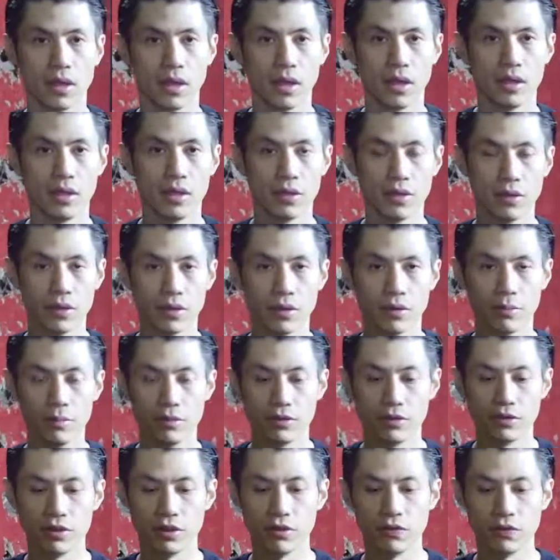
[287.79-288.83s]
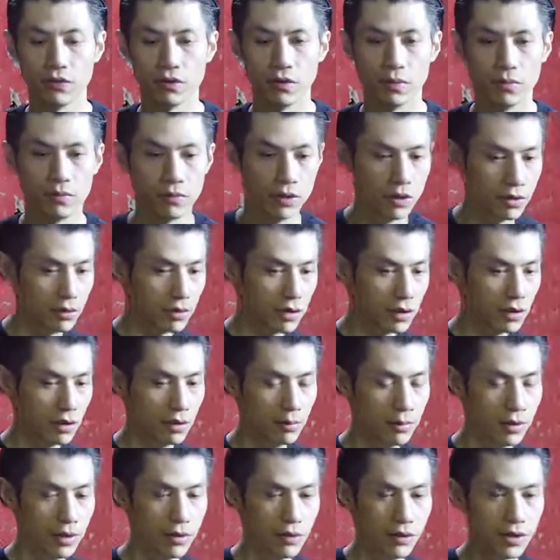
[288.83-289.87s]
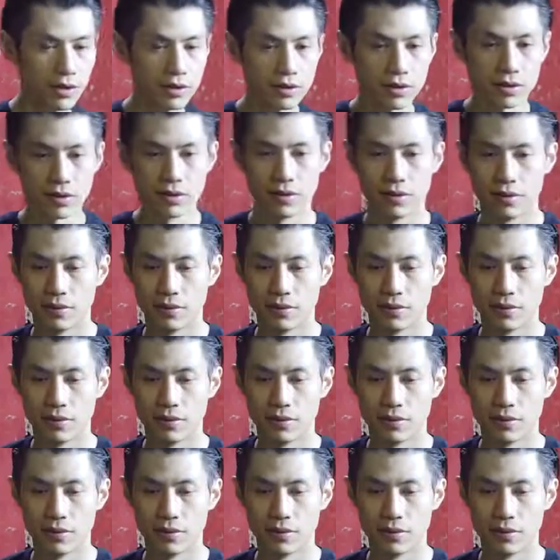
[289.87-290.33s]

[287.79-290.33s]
And in the Biuji form, we do a little bit of this.